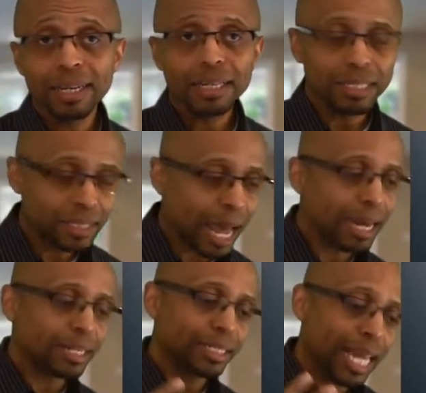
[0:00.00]

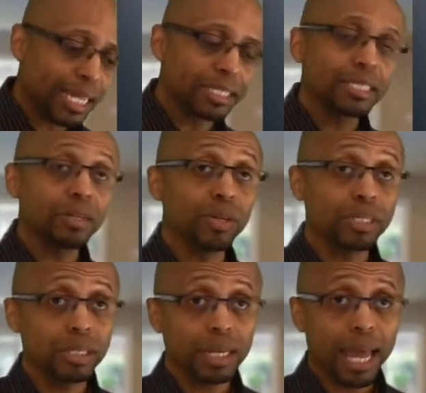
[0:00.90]
decided to take a
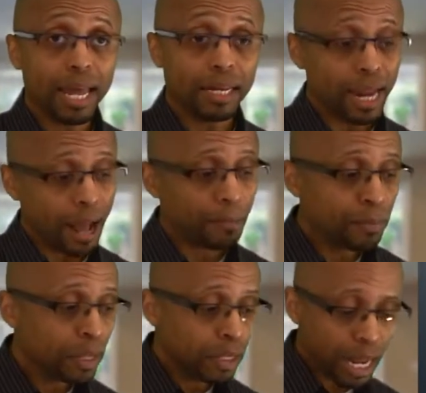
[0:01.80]
serious look at it.
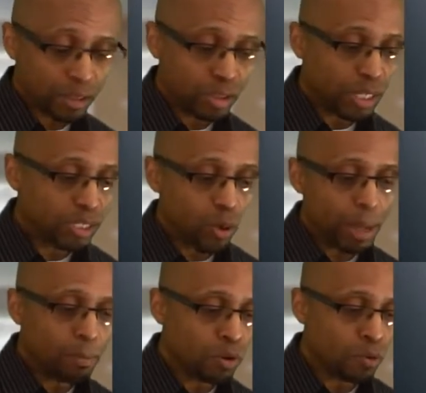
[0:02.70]
Now, so let's go ahead
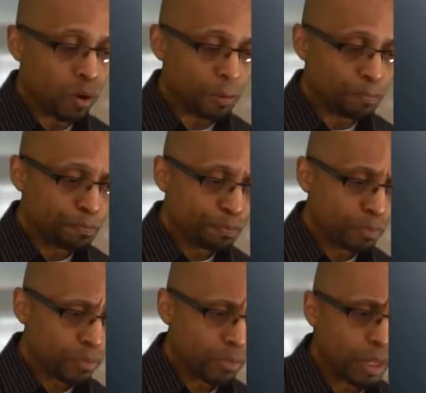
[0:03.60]
and move on.
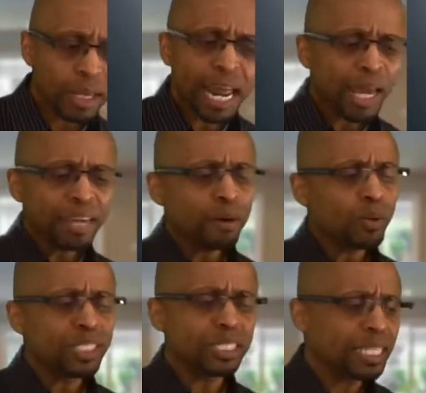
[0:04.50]
Now, even
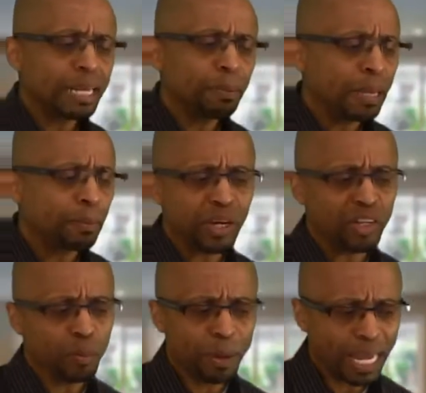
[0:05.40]
with just 10 people in
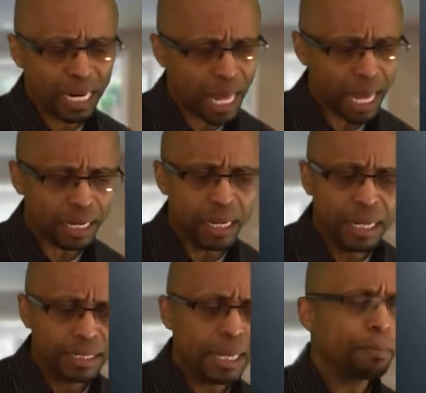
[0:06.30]
your pay line,
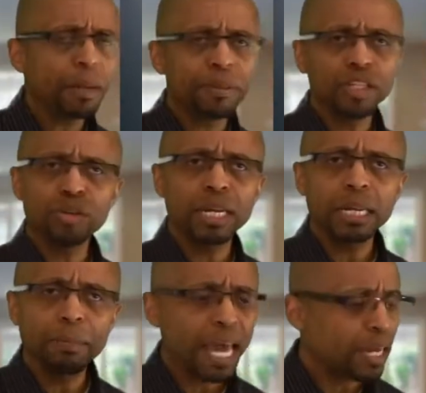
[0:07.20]
10 people that you're
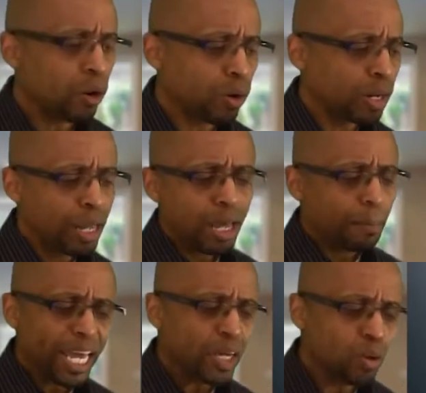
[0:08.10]
getting paid on,
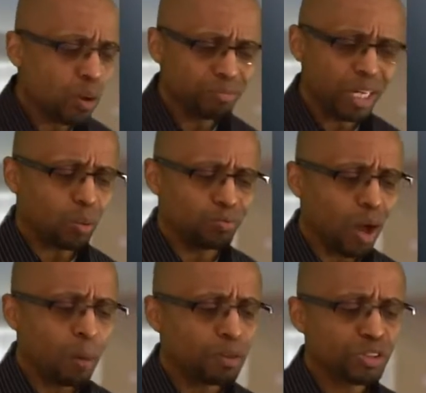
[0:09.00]
pay you,
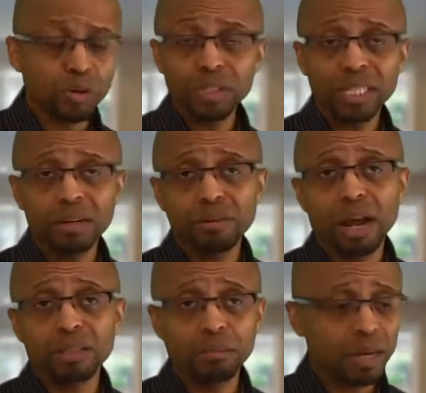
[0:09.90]
almost
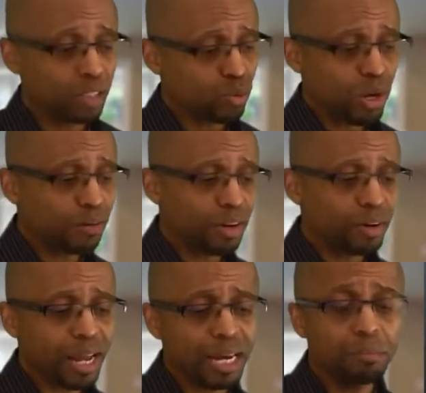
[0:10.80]
$1,300 a month,
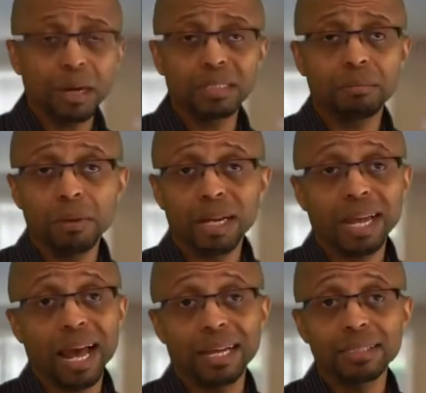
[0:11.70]
$1,290 a month,
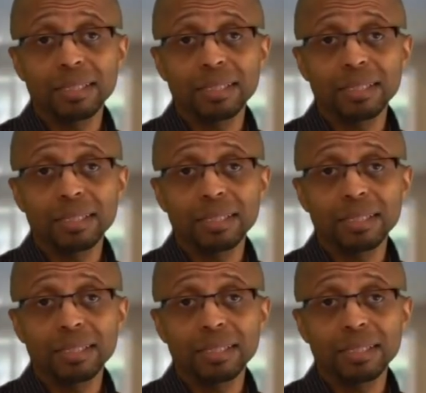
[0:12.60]
guys.